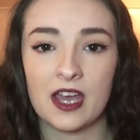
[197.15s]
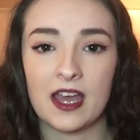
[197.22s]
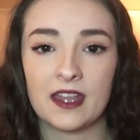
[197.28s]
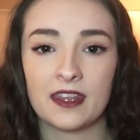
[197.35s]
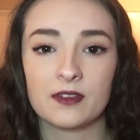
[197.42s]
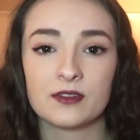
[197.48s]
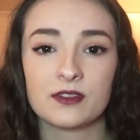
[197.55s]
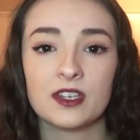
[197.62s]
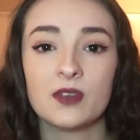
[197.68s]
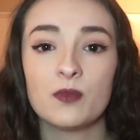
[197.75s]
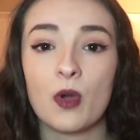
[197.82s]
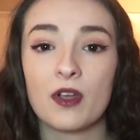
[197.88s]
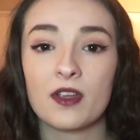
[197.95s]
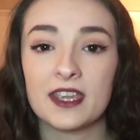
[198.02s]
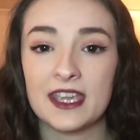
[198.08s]
and there was only
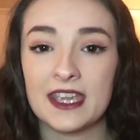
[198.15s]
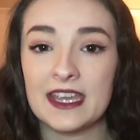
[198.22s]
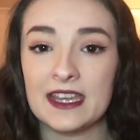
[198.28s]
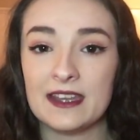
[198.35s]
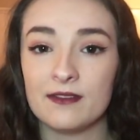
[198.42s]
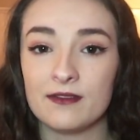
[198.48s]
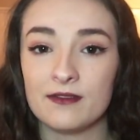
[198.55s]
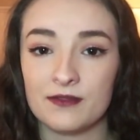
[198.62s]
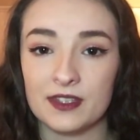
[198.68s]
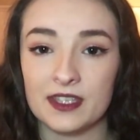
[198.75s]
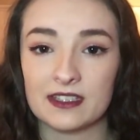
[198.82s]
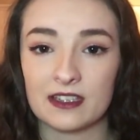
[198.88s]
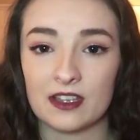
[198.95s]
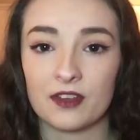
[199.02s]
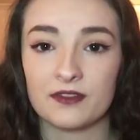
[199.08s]
one key for
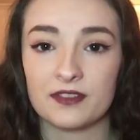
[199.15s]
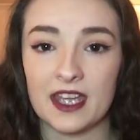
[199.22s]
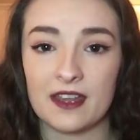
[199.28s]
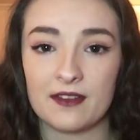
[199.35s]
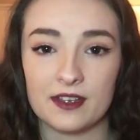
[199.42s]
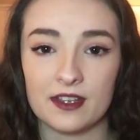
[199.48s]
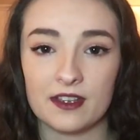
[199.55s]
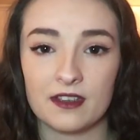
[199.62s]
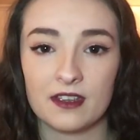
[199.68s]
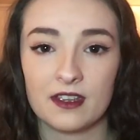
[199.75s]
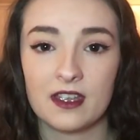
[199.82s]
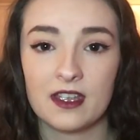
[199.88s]
this loft area,